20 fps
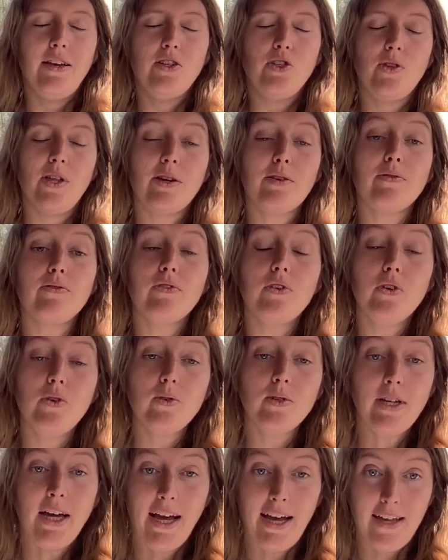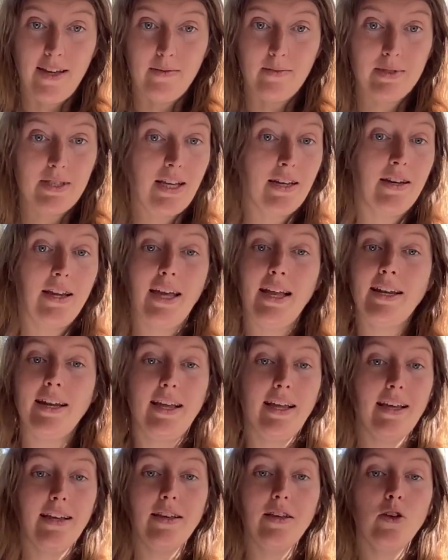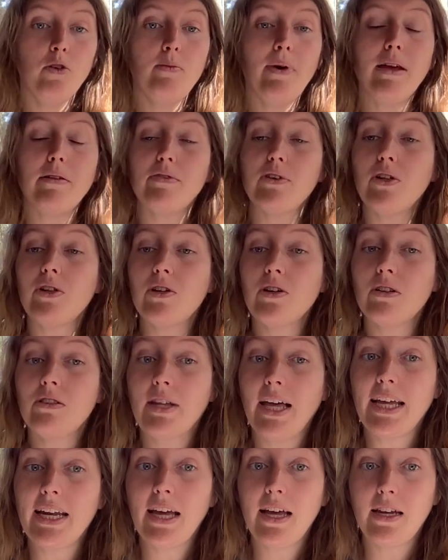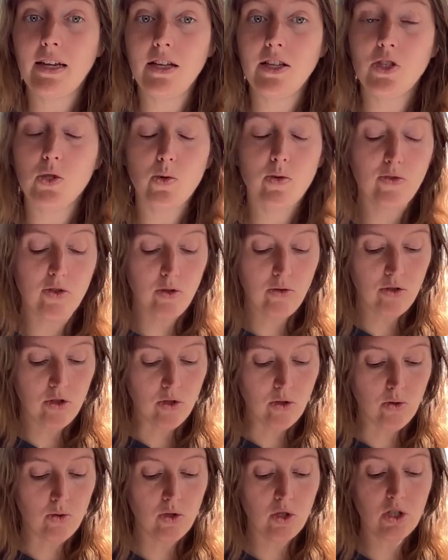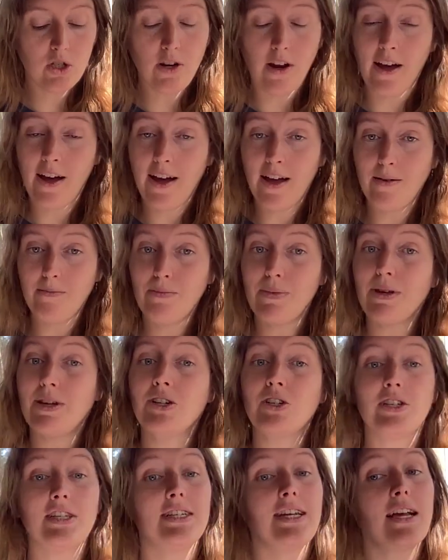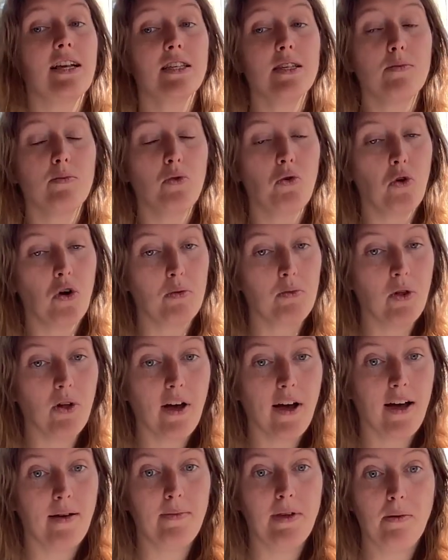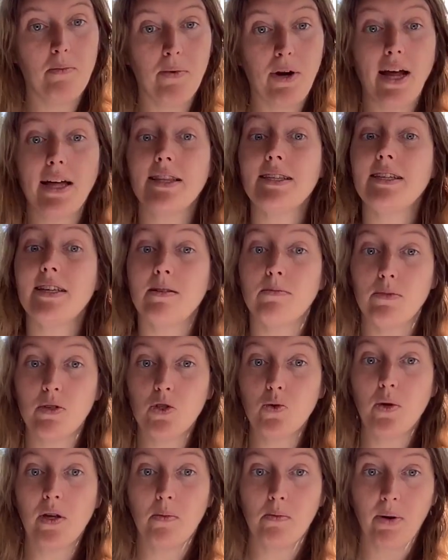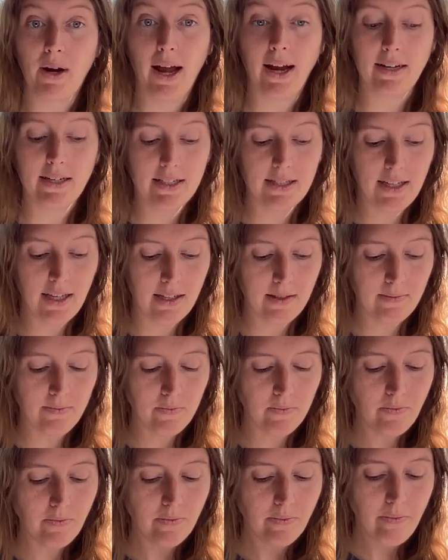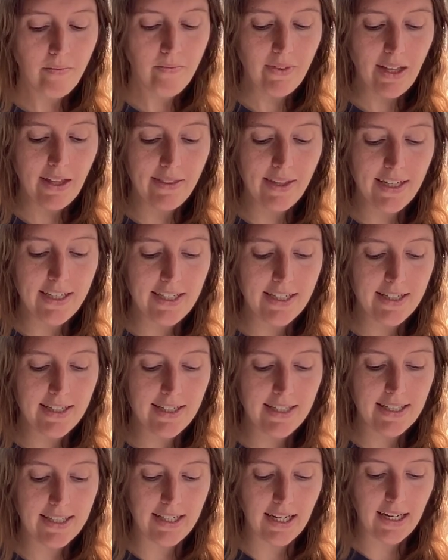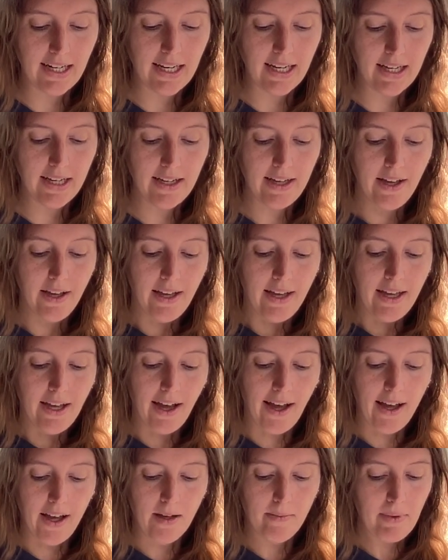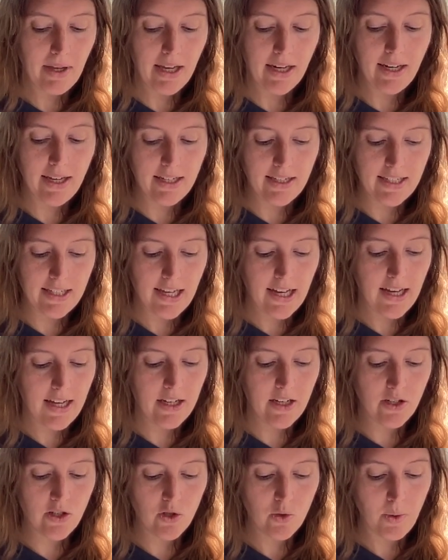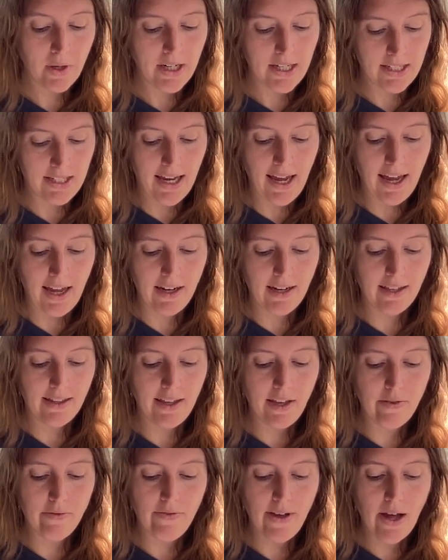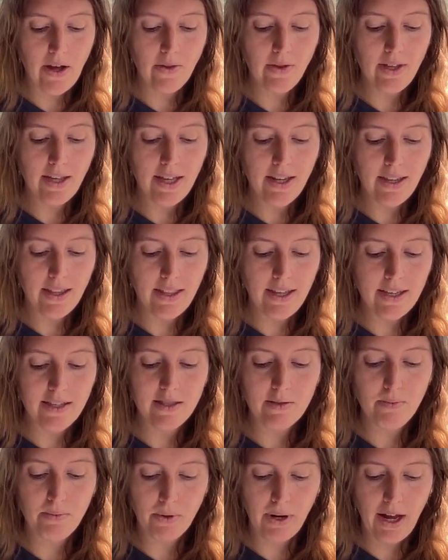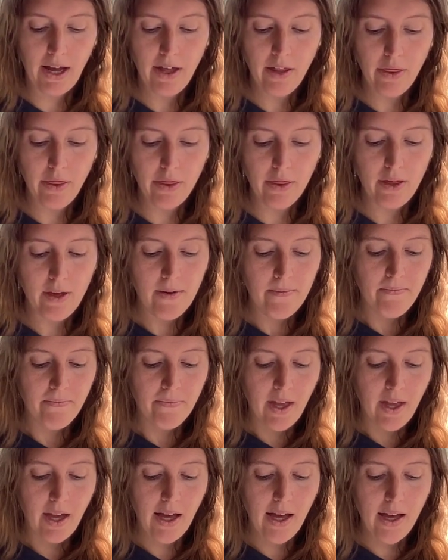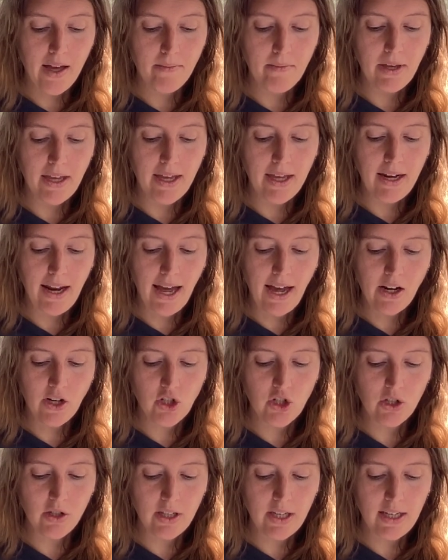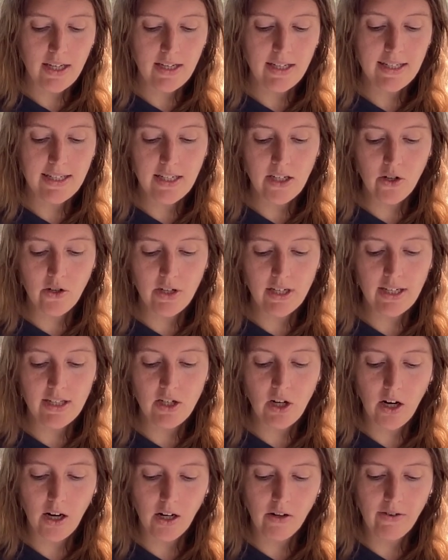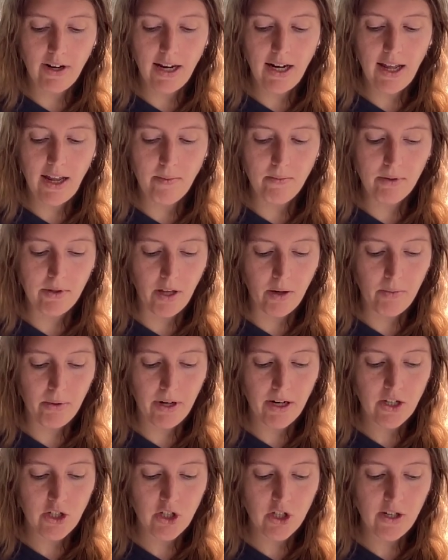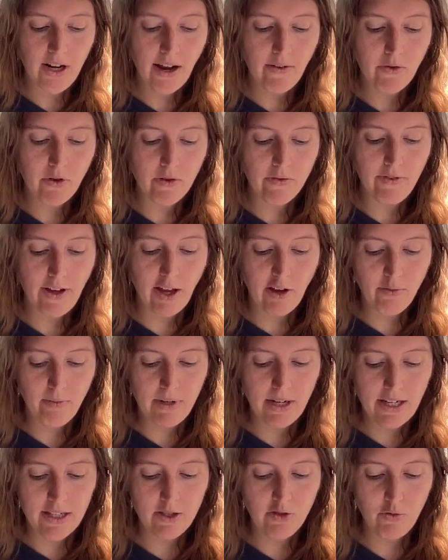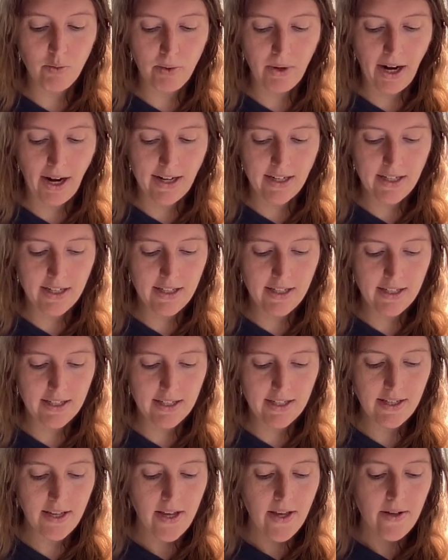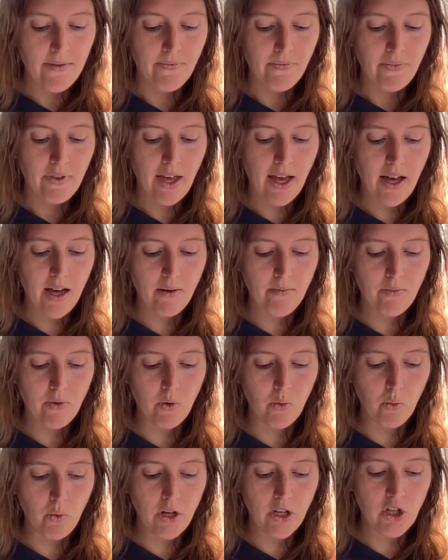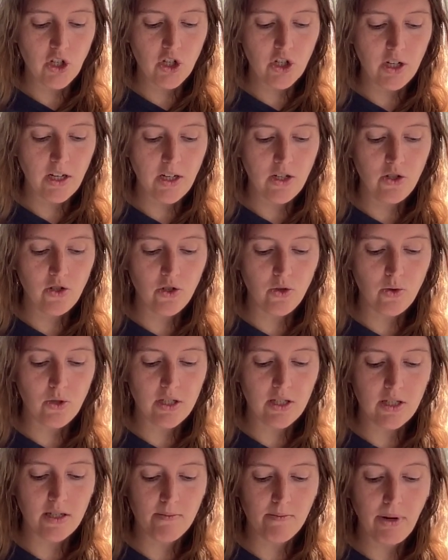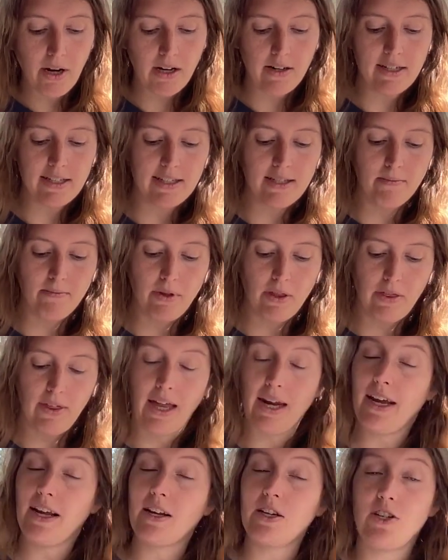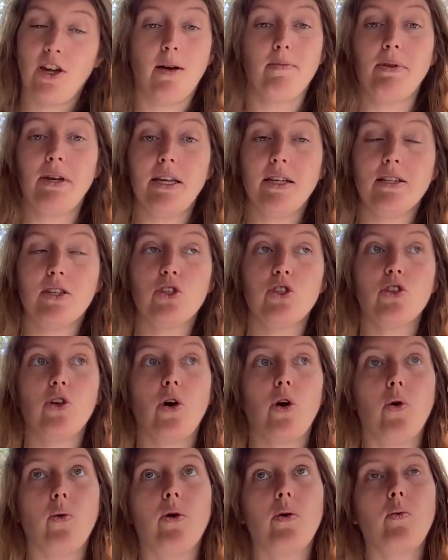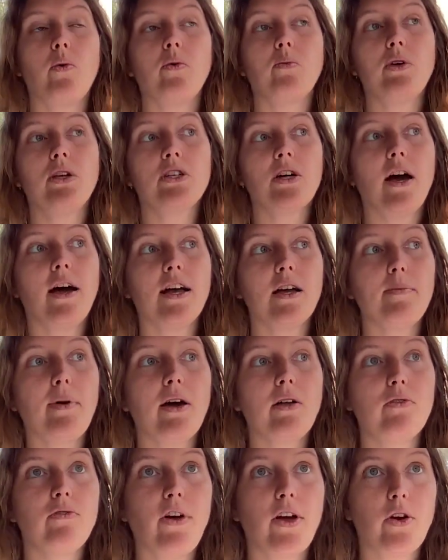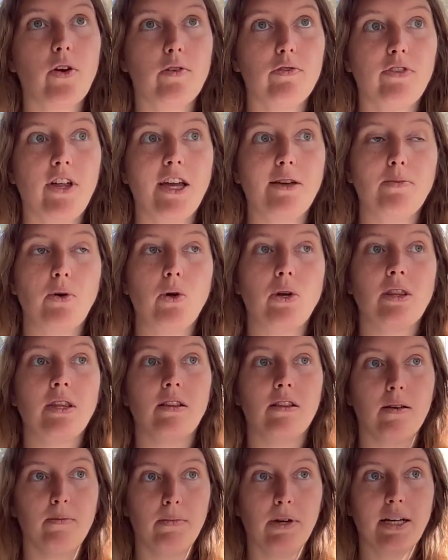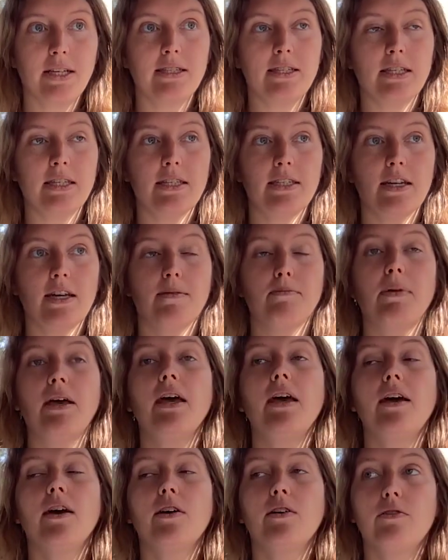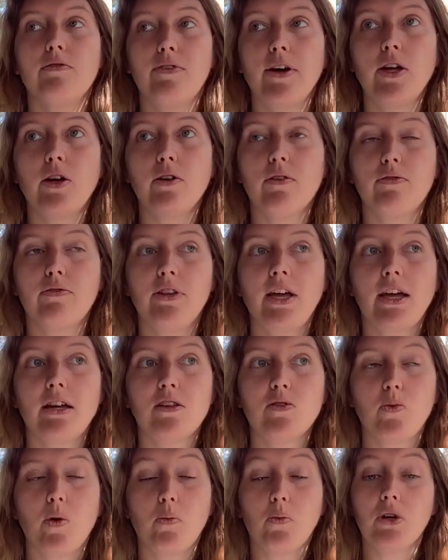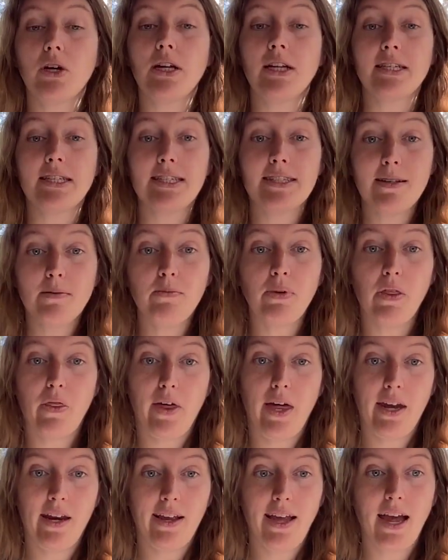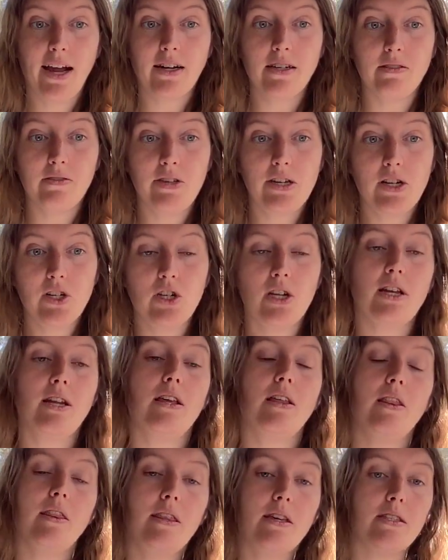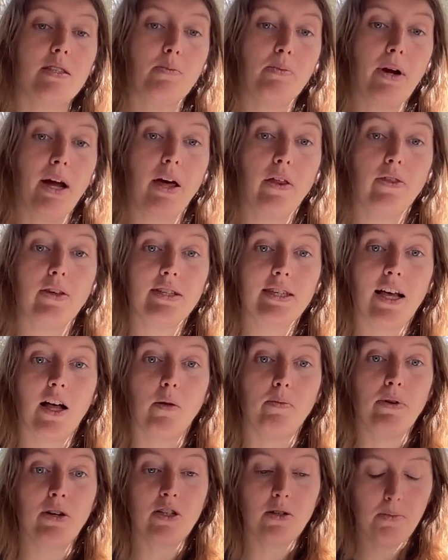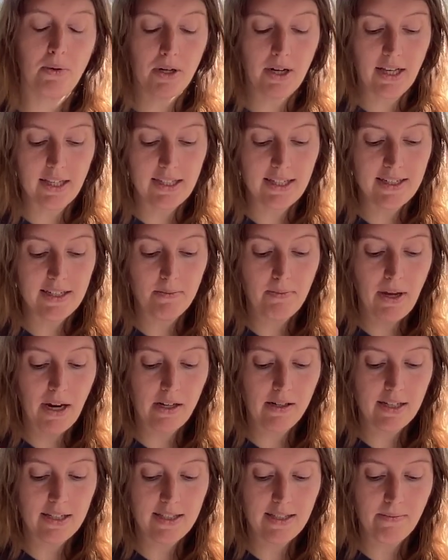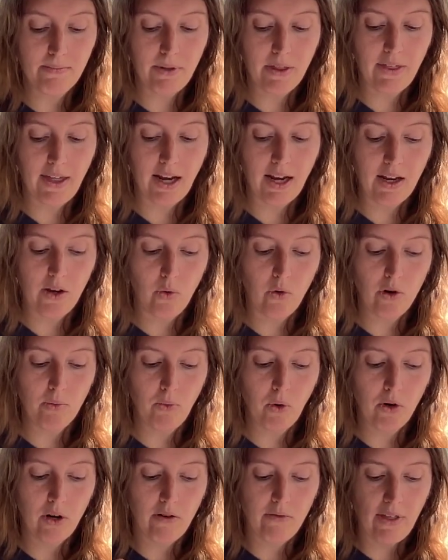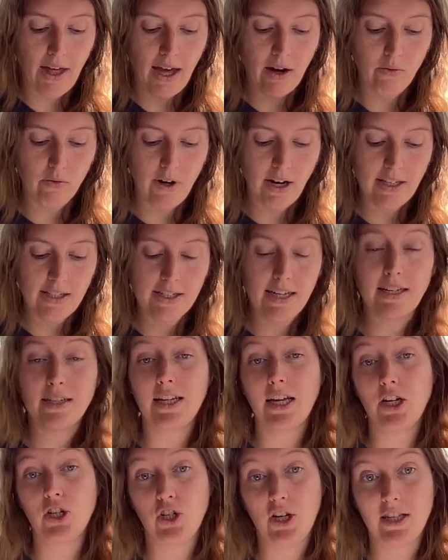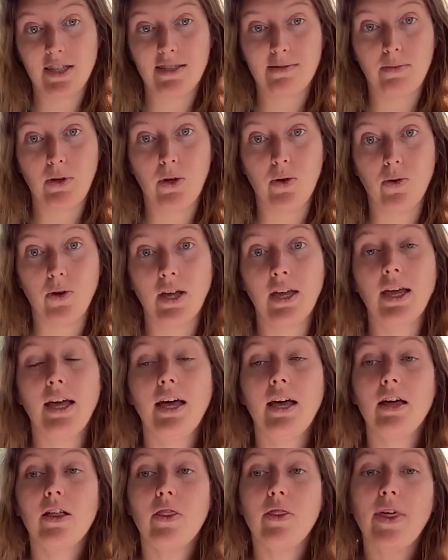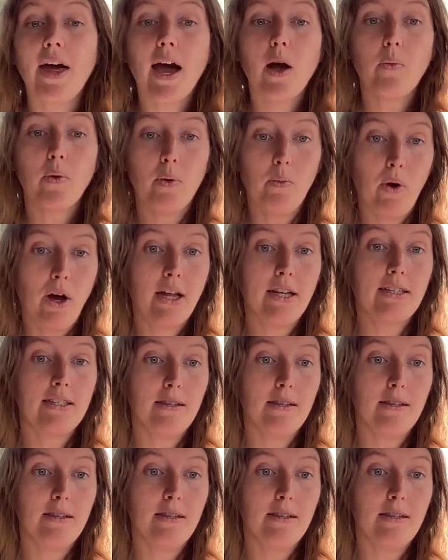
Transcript: Do that a few times. And you might feel a little lightheaded. So if you do stop and just take some normal calming breaths in between practicing, they did a study in India in 2010, and they found that this breath, it actually decreased heart rate and blood pressure after 5 minutes of practice, which induced parasympathetic dominance. So when we talk about fight or flight mode in the limbic system, fight or flight is when we're in sympathetic activation. This breath is helping to put us into parasympathetic, or more of that rest and digest mode that we want